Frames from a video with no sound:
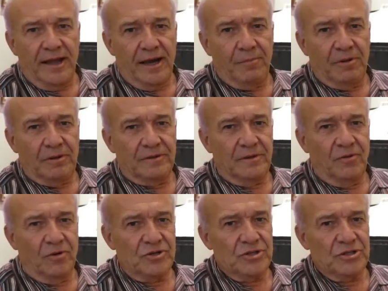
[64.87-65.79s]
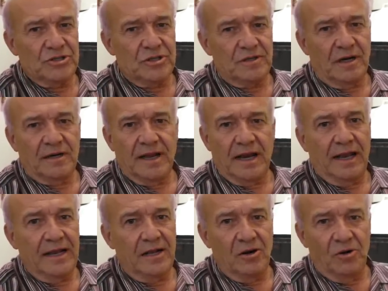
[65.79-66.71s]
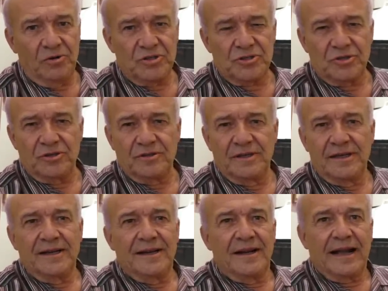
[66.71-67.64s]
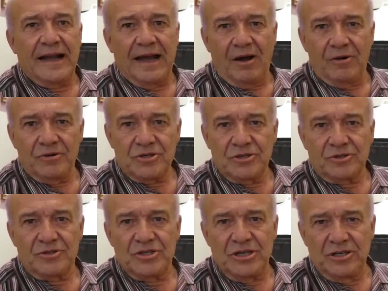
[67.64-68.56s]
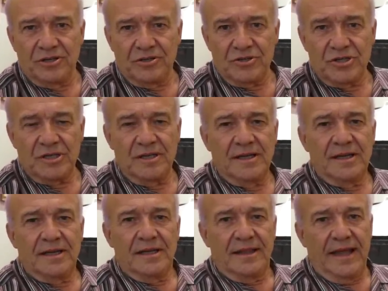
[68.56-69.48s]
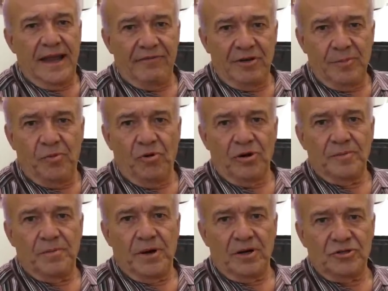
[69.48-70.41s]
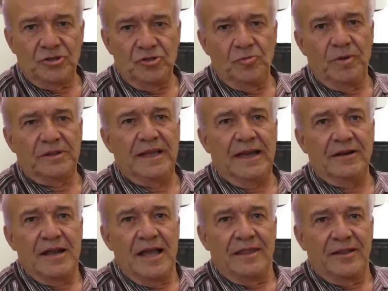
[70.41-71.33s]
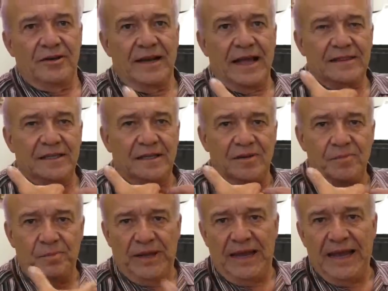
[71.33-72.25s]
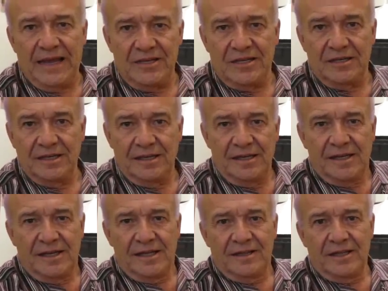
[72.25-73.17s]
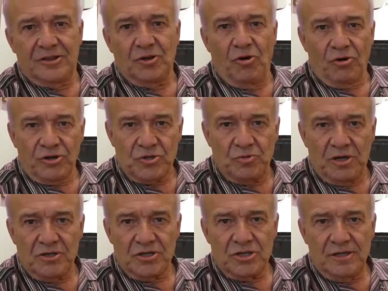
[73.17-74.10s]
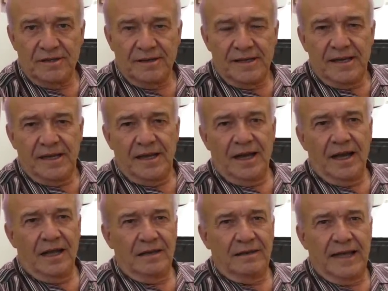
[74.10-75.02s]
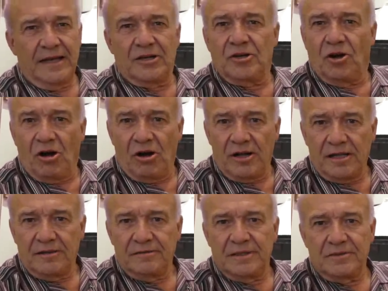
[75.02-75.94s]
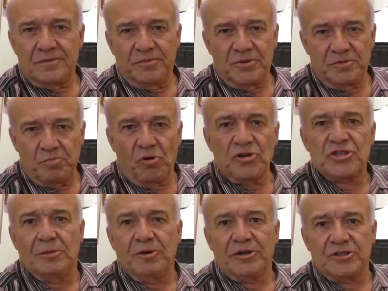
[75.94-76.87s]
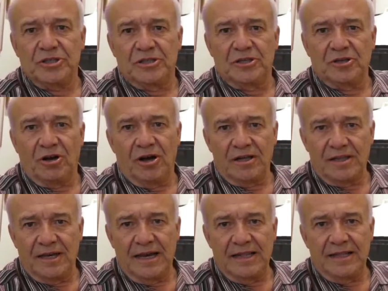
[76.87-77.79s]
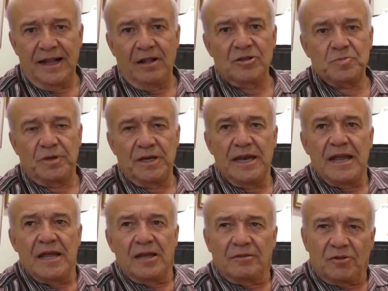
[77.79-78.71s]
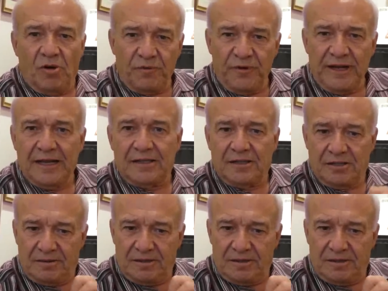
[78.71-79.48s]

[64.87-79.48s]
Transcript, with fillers: animal. Horses are not like goats or cows or steers. They have an important part too, but they're, they're not the companion that the horse was, uh, like a dog. It's more similar to the dog than anything else, but don't forget,